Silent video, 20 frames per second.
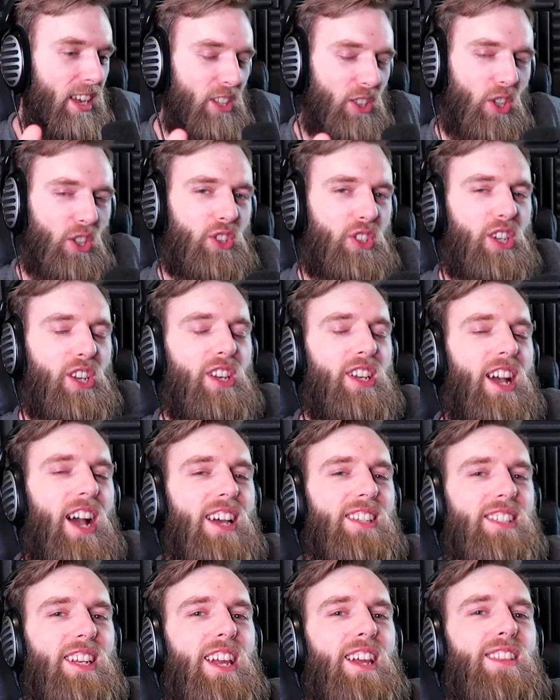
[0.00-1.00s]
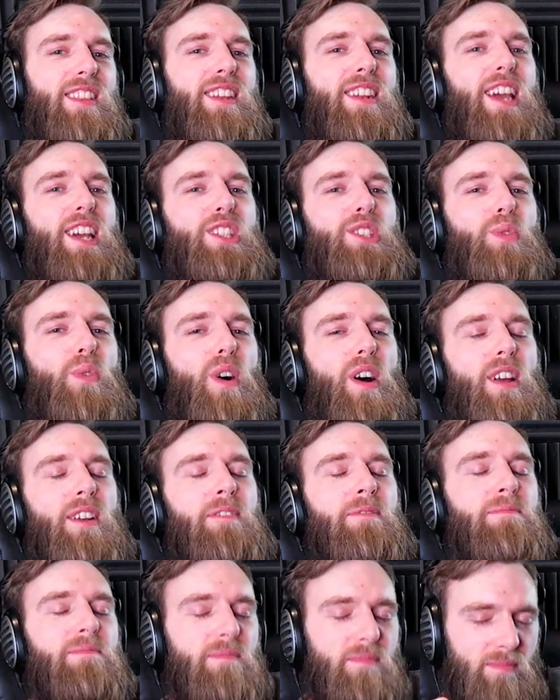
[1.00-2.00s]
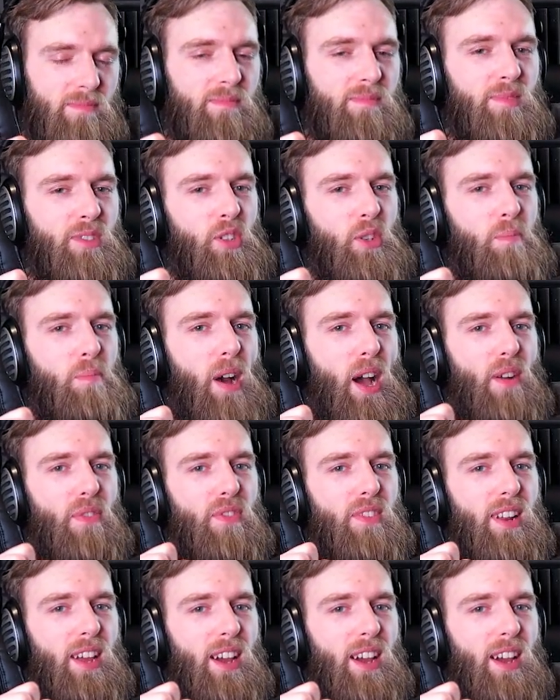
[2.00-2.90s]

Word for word: So I'll see you guys in the next one. Goodbye for